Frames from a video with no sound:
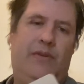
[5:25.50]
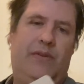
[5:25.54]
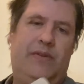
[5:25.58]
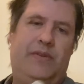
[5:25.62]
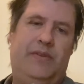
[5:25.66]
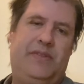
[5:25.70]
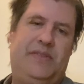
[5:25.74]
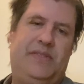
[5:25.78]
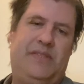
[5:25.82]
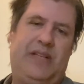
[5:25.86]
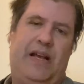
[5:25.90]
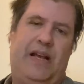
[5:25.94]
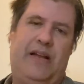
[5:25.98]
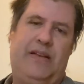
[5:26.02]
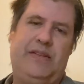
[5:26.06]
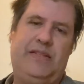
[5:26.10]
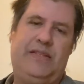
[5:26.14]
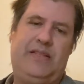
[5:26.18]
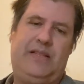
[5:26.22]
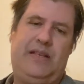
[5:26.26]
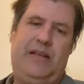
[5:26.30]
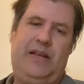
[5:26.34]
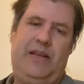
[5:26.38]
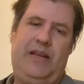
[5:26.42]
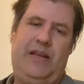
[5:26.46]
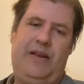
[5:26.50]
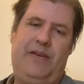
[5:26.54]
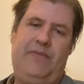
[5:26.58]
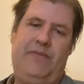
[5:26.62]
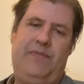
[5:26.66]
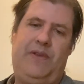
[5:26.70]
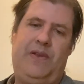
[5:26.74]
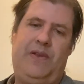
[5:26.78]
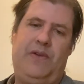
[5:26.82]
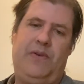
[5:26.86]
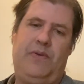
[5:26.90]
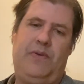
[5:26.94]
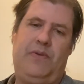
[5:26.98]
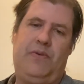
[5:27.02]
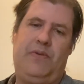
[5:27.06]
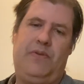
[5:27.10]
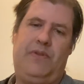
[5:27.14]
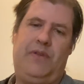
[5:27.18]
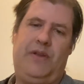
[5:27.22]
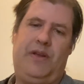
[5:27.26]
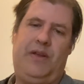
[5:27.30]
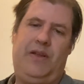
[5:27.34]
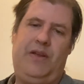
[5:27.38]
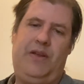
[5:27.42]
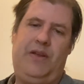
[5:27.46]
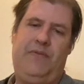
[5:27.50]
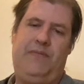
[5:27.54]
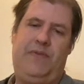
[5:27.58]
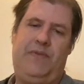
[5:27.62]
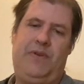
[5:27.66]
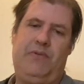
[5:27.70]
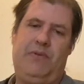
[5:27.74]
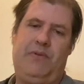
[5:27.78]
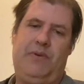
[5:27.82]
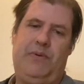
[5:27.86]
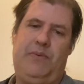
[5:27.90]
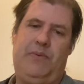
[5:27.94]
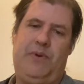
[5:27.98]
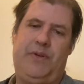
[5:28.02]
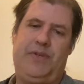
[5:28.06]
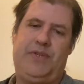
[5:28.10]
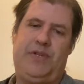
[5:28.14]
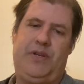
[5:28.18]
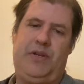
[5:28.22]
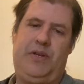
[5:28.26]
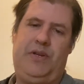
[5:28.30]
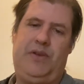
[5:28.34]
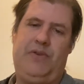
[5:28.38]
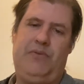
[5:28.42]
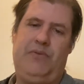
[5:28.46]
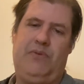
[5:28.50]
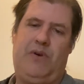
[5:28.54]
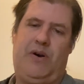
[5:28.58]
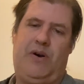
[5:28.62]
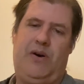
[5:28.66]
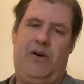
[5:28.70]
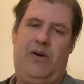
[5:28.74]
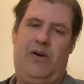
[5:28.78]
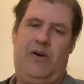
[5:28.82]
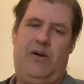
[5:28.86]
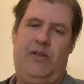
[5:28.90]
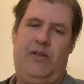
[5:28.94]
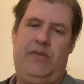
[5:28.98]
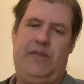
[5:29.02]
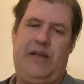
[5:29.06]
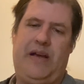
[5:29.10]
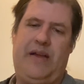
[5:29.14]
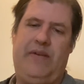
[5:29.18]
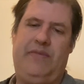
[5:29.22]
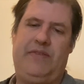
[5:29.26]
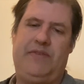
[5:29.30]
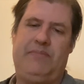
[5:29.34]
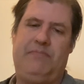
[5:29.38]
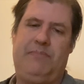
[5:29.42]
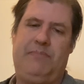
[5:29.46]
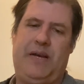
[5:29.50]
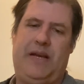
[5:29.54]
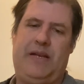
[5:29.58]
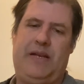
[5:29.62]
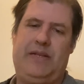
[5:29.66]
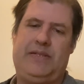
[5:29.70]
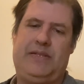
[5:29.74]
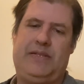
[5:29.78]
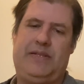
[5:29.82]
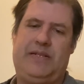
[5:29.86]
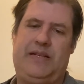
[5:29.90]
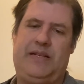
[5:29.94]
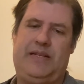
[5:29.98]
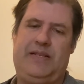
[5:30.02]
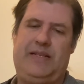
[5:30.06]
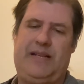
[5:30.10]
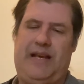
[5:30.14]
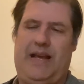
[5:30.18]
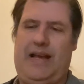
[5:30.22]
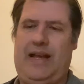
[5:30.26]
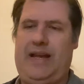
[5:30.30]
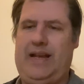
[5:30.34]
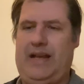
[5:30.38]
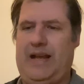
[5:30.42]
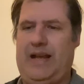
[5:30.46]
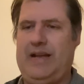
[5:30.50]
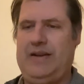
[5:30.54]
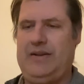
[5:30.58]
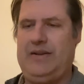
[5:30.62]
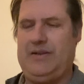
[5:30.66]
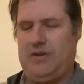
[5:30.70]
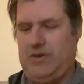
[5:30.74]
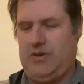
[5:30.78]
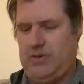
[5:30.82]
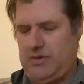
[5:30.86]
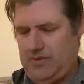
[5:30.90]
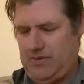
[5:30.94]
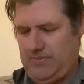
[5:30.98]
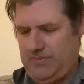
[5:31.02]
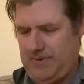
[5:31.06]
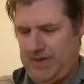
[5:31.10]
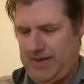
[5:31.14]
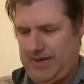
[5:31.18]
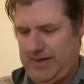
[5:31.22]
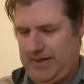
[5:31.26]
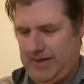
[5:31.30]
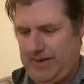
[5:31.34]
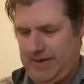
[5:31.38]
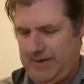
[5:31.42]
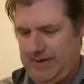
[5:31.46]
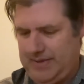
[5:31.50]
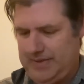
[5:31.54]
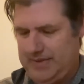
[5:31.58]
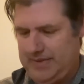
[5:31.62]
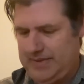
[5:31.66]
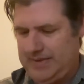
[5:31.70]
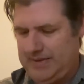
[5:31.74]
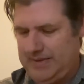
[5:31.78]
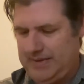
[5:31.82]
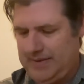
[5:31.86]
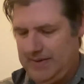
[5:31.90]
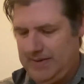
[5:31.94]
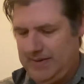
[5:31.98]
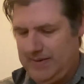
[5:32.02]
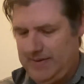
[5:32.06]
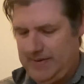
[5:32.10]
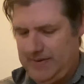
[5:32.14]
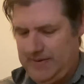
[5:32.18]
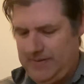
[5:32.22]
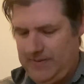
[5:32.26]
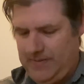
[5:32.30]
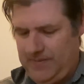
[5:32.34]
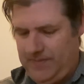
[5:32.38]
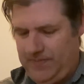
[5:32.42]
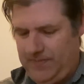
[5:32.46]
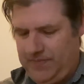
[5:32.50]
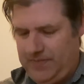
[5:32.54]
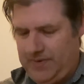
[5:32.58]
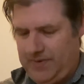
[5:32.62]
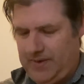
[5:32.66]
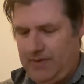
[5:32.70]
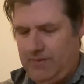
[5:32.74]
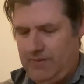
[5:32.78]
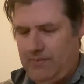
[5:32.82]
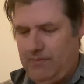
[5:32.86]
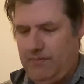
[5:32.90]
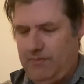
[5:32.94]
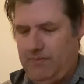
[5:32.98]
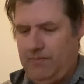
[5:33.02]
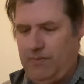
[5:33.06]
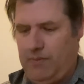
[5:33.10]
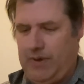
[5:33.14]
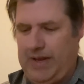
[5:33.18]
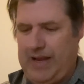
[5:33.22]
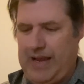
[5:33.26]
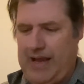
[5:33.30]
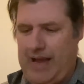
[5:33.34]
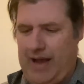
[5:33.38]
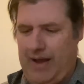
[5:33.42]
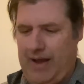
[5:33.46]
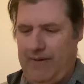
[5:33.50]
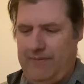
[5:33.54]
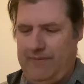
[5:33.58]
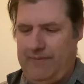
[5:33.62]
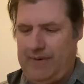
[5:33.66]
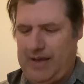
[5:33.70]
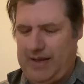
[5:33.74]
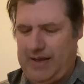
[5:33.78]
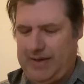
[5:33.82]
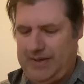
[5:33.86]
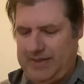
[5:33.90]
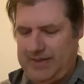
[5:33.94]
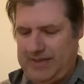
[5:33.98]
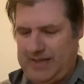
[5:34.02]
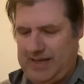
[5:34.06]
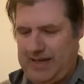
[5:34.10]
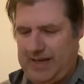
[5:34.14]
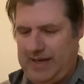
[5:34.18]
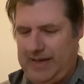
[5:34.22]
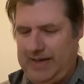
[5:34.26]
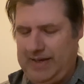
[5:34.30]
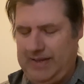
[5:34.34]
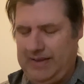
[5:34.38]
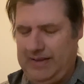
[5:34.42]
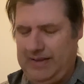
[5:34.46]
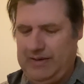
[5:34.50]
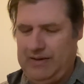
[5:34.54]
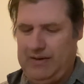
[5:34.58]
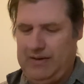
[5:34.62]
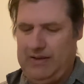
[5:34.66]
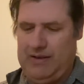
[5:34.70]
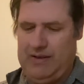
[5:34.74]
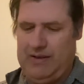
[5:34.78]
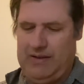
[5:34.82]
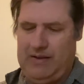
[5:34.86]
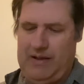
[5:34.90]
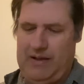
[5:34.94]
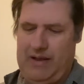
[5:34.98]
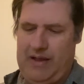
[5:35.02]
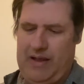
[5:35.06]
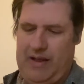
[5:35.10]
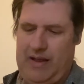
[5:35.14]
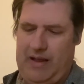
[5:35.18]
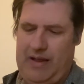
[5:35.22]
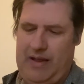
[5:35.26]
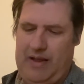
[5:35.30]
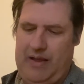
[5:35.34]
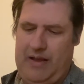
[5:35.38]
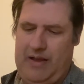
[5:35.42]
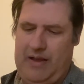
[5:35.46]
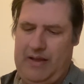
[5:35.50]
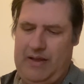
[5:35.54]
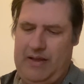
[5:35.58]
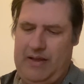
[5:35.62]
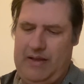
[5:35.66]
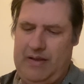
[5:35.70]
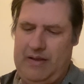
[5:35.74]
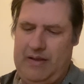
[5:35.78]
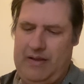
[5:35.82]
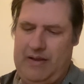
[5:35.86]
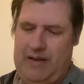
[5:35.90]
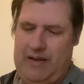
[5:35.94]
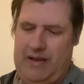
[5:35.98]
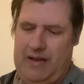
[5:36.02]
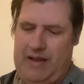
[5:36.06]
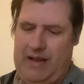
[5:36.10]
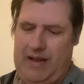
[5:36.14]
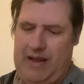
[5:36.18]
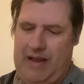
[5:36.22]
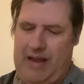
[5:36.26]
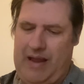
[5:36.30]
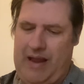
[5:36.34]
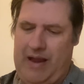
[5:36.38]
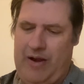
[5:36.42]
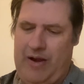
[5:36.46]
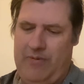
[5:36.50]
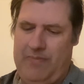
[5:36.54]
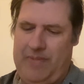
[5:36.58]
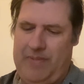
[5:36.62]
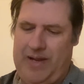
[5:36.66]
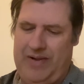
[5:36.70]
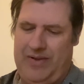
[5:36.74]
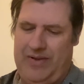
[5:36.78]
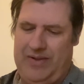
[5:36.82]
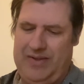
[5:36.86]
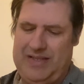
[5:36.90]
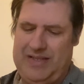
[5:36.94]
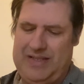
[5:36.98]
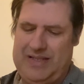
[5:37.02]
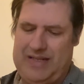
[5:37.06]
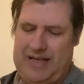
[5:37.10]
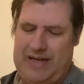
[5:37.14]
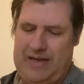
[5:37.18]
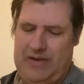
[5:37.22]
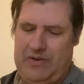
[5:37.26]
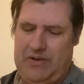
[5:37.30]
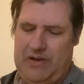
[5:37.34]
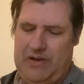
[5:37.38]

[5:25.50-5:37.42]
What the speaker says: says, thinking of you and wishing you all life's best today and always. We have a tiny little airmail style